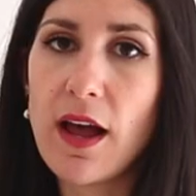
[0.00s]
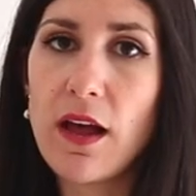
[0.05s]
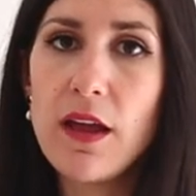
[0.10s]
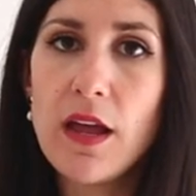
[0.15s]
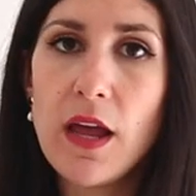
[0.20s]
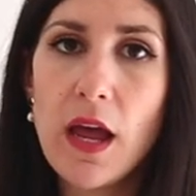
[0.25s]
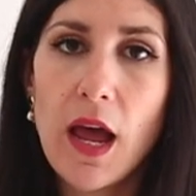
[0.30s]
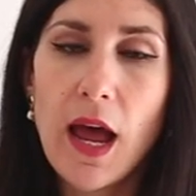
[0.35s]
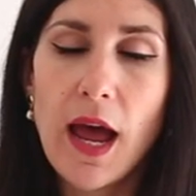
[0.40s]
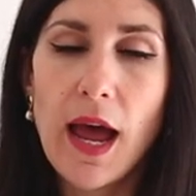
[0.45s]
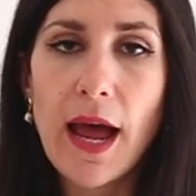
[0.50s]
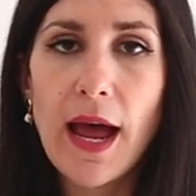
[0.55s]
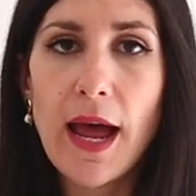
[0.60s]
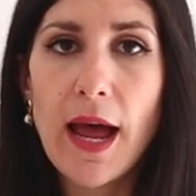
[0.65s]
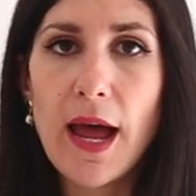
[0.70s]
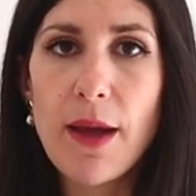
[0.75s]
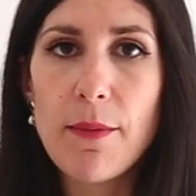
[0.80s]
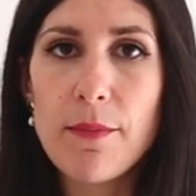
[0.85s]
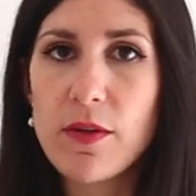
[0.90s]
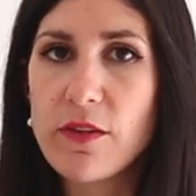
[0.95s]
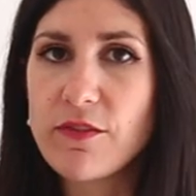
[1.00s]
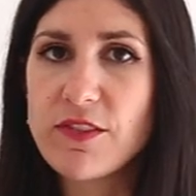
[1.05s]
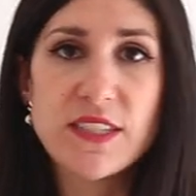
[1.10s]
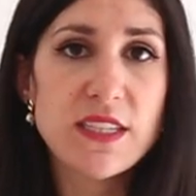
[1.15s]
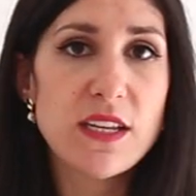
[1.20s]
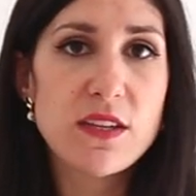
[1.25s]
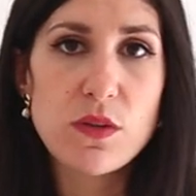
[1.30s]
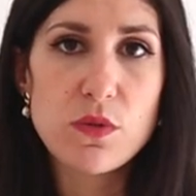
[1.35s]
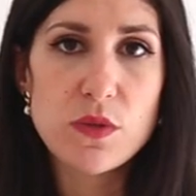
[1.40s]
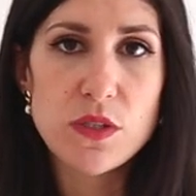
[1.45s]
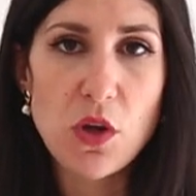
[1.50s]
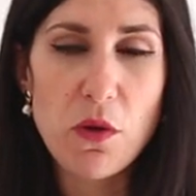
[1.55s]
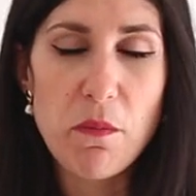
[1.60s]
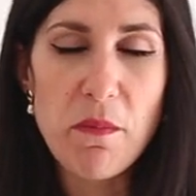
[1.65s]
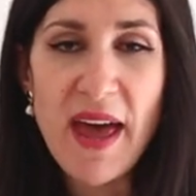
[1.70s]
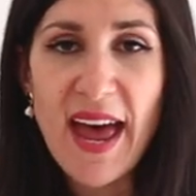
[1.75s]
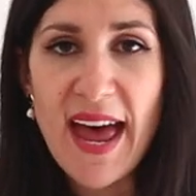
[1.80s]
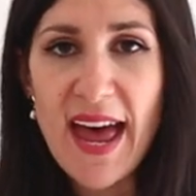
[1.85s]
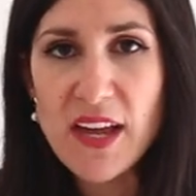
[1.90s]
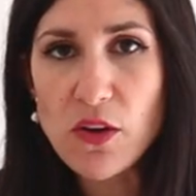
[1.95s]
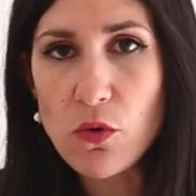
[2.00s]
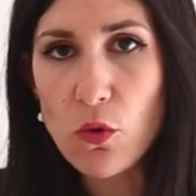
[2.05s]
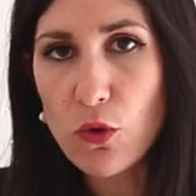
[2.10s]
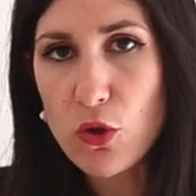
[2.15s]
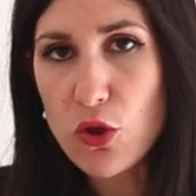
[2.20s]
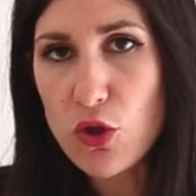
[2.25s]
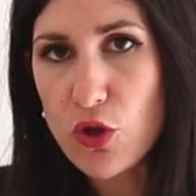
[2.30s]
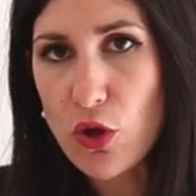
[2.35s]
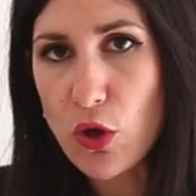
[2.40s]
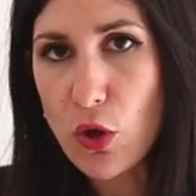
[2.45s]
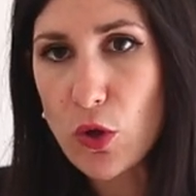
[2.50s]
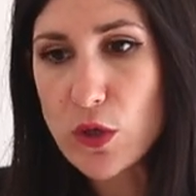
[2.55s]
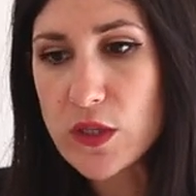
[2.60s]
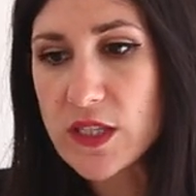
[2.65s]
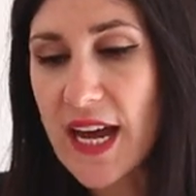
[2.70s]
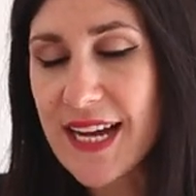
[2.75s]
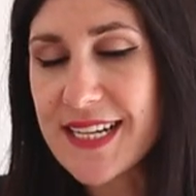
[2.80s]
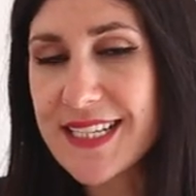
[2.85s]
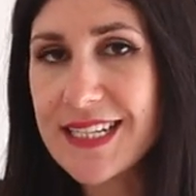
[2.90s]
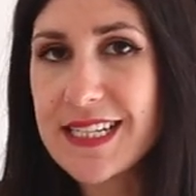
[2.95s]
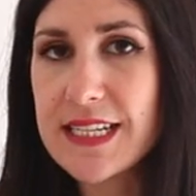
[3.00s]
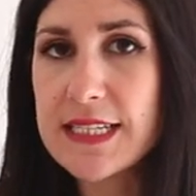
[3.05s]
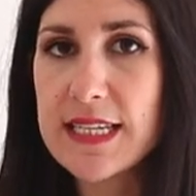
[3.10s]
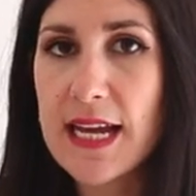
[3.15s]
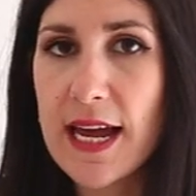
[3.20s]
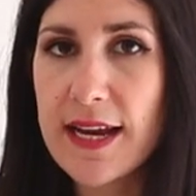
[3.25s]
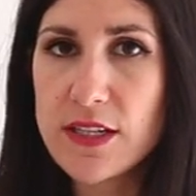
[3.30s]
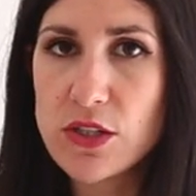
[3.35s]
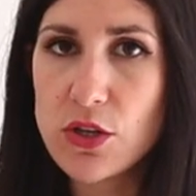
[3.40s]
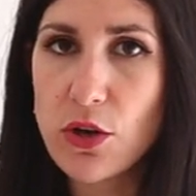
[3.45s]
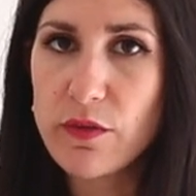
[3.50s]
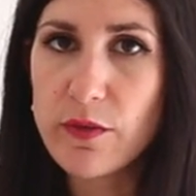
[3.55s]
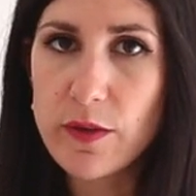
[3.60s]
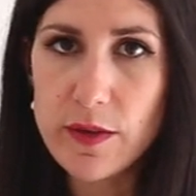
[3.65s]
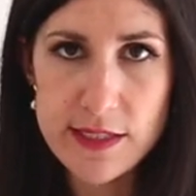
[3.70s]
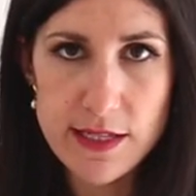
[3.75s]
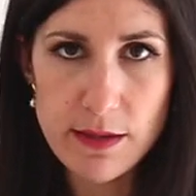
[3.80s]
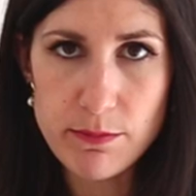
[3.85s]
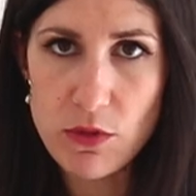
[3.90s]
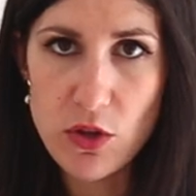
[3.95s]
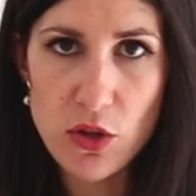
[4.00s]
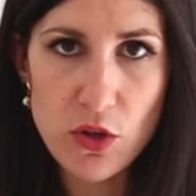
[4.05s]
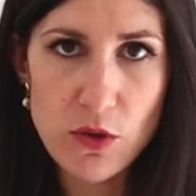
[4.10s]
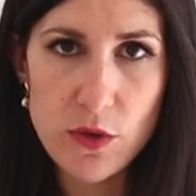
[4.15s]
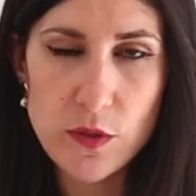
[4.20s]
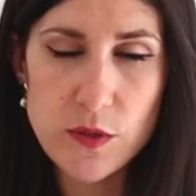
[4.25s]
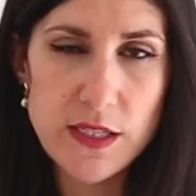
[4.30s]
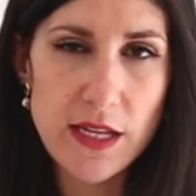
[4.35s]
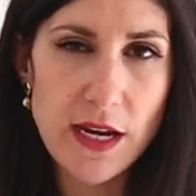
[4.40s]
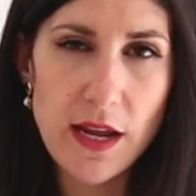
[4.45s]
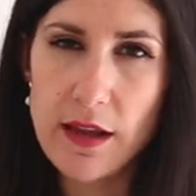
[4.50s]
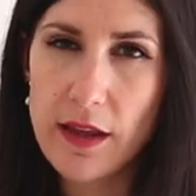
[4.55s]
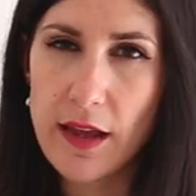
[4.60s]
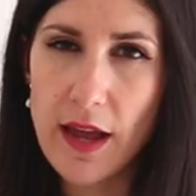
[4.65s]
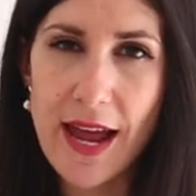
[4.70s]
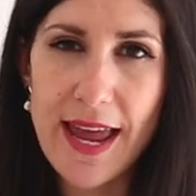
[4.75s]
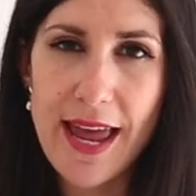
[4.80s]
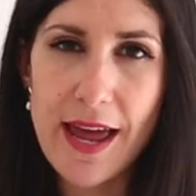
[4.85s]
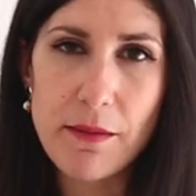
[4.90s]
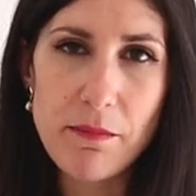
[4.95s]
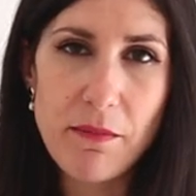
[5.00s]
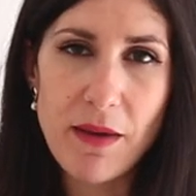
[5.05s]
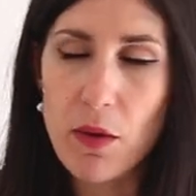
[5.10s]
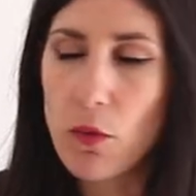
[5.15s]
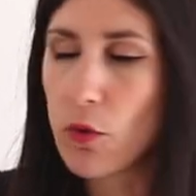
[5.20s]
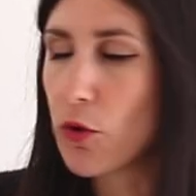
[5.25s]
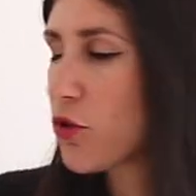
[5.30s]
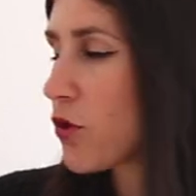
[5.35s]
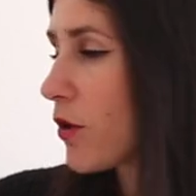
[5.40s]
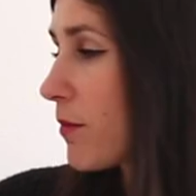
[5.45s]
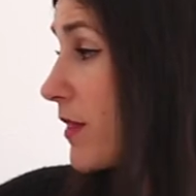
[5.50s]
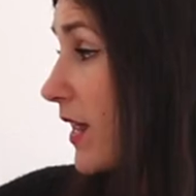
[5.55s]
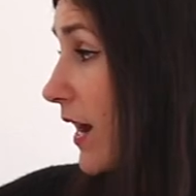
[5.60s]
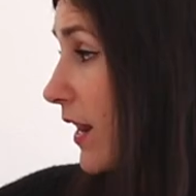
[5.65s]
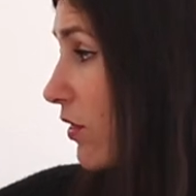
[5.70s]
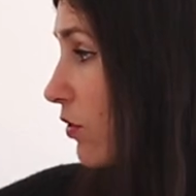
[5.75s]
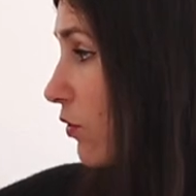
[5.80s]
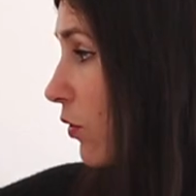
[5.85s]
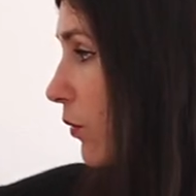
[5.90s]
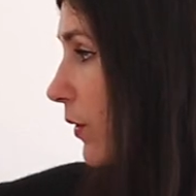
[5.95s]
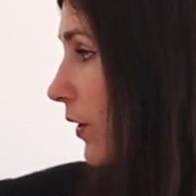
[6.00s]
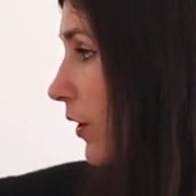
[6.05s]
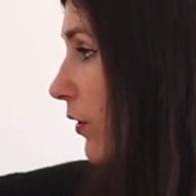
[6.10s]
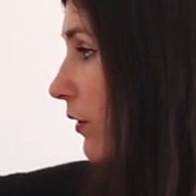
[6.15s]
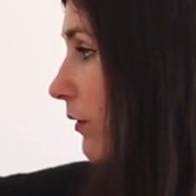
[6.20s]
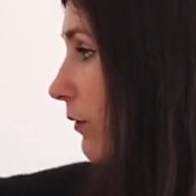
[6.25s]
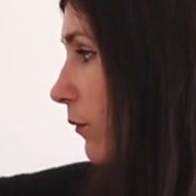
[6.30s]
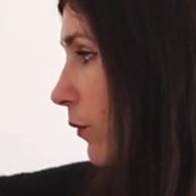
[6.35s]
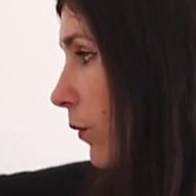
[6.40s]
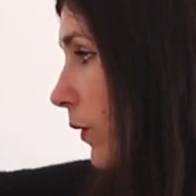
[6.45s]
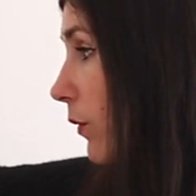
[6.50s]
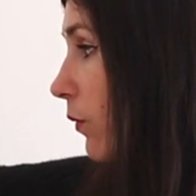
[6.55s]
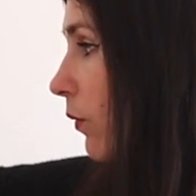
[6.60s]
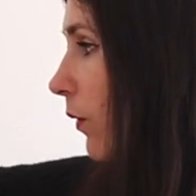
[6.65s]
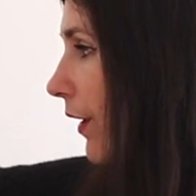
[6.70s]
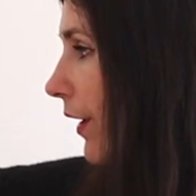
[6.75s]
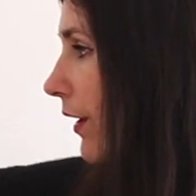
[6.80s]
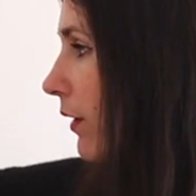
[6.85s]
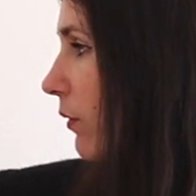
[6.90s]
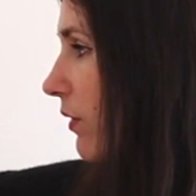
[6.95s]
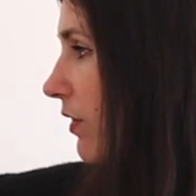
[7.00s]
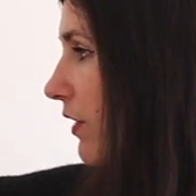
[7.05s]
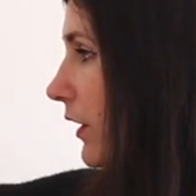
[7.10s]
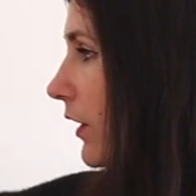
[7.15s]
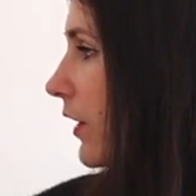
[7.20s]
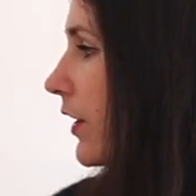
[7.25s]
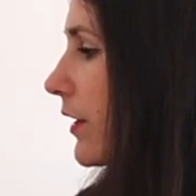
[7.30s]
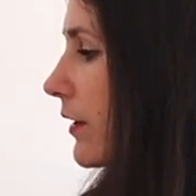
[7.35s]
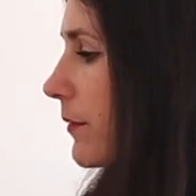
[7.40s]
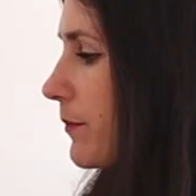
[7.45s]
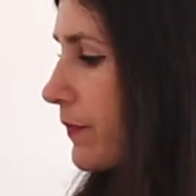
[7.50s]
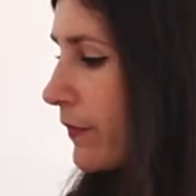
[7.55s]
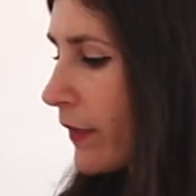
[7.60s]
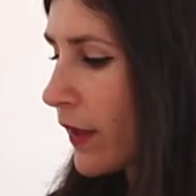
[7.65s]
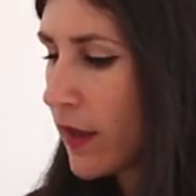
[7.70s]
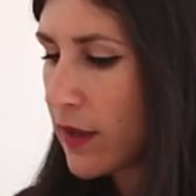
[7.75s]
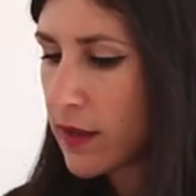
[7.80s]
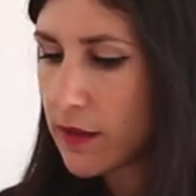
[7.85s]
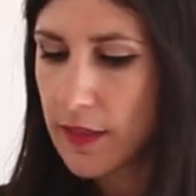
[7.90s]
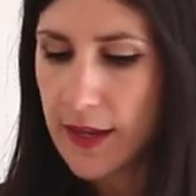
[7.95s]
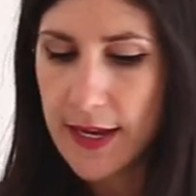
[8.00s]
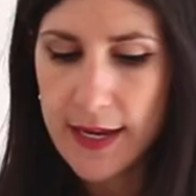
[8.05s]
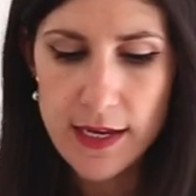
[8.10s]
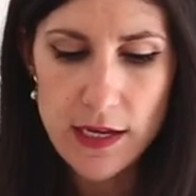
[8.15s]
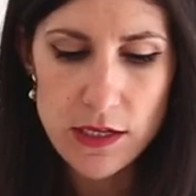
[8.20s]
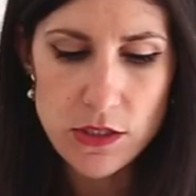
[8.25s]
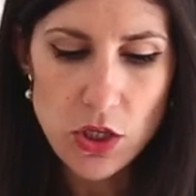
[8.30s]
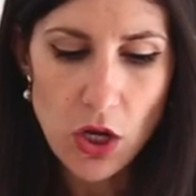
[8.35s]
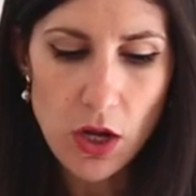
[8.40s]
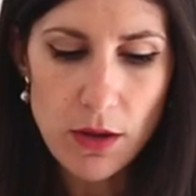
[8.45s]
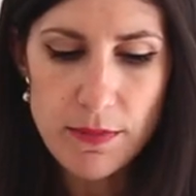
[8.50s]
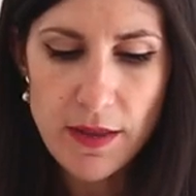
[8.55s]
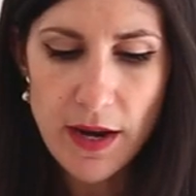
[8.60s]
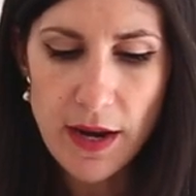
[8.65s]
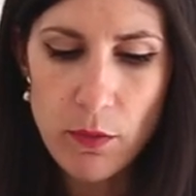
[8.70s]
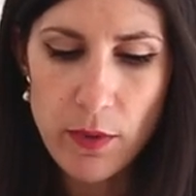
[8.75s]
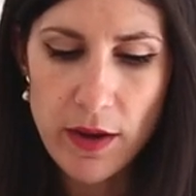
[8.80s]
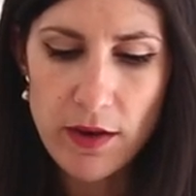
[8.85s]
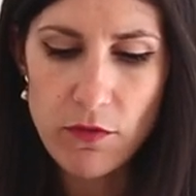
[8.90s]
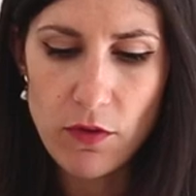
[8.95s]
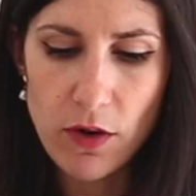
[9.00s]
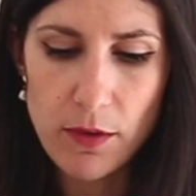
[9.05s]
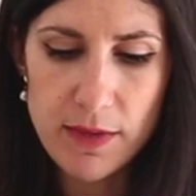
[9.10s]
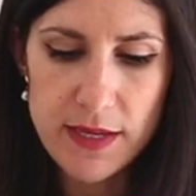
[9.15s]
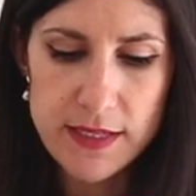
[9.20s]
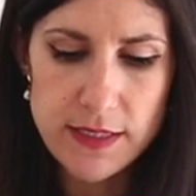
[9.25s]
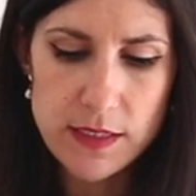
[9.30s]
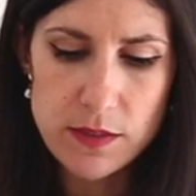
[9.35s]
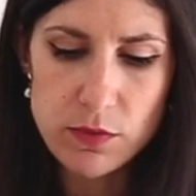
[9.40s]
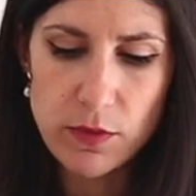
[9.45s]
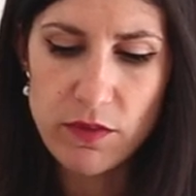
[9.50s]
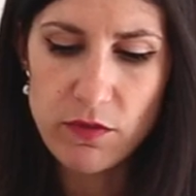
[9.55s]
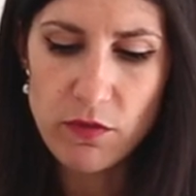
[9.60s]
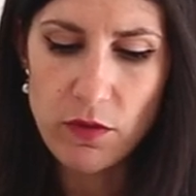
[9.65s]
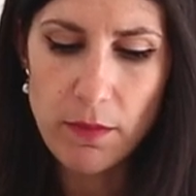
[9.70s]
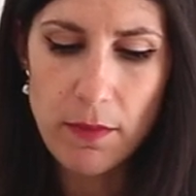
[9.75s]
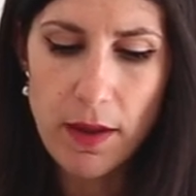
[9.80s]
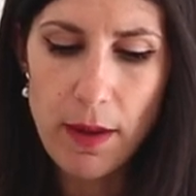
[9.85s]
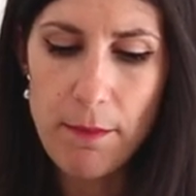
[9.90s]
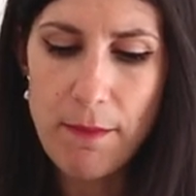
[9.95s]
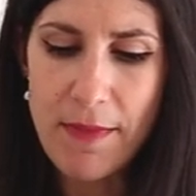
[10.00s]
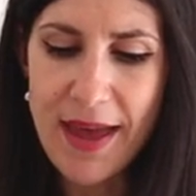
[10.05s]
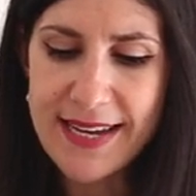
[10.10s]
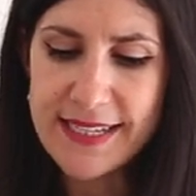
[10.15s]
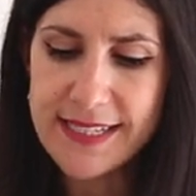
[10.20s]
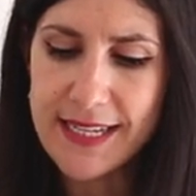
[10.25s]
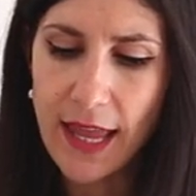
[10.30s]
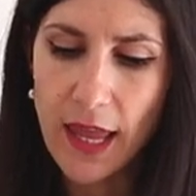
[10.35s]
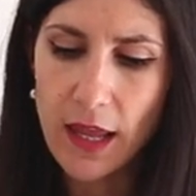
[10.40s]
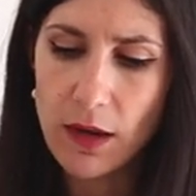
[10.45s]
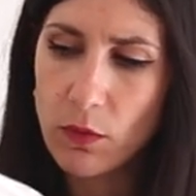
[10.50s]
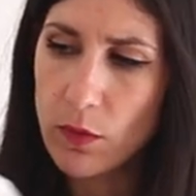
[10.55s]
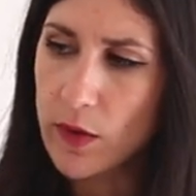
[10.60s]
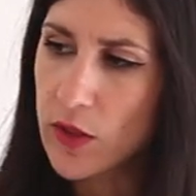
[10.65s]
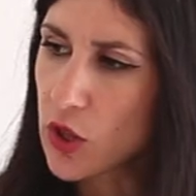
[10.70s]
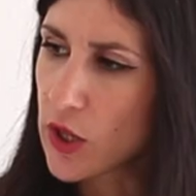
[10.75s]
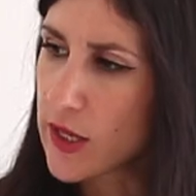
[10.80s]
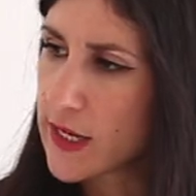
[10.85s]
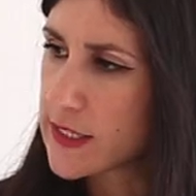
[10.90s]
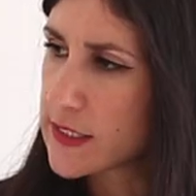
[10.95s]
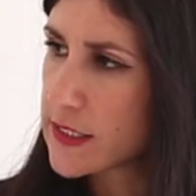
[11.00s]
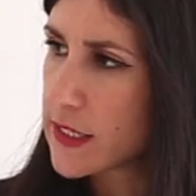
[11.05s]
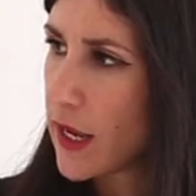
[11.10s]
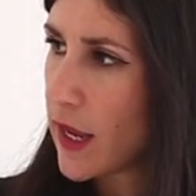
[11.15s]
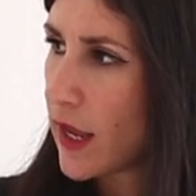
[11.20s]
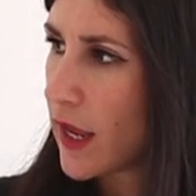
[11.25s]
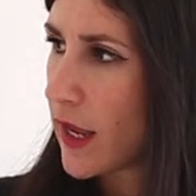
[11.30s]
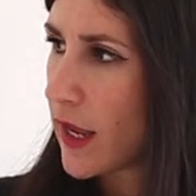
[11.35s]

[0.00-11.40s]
now um, obviously there was no bag or shoes. I did decide to go for some shoes that I had in my wardrobe that I thought would, would work with the look. The top that I went from is this one from Matin, which is